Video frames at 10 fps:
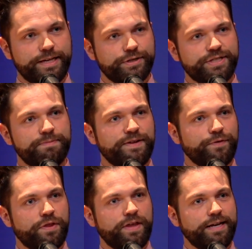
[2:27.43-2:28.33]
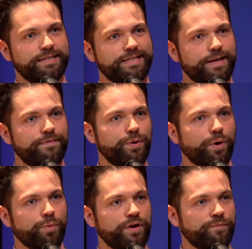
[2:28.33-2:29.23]
There are some different things that if you
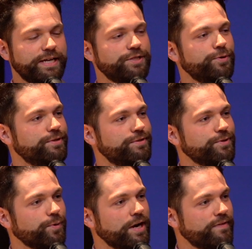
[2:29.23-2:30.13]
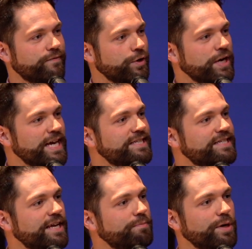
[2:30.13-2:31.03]
are one of my students or have ever
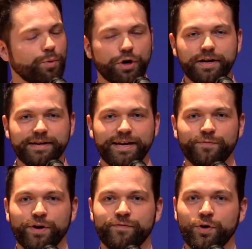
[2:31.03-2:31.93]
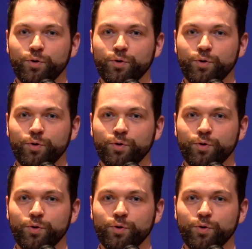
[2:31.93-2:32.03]
seen me work in front of a